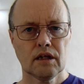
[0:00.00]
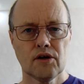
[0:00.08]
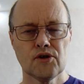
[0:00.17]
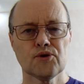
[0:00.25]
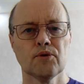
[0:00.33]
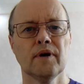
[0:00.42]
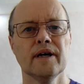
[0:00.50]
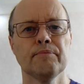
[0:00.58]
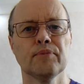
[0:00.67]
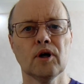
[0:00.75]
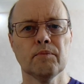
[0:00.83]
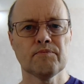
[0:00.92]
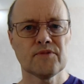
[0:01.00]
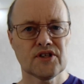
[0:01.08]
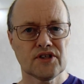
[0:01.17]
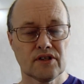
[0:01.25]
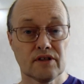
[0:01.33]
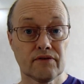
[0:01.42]
Those were my
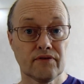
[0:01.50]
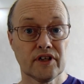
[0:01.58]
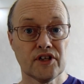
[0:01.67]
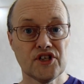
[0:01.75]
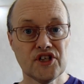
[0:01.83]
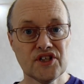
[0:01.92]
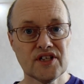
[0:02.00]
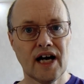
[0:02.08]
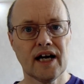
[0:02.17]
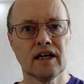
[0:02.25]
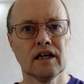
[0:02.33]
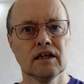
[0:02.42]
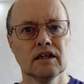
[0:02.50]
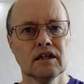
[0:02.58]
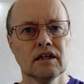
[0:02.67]
prompts for the G tag,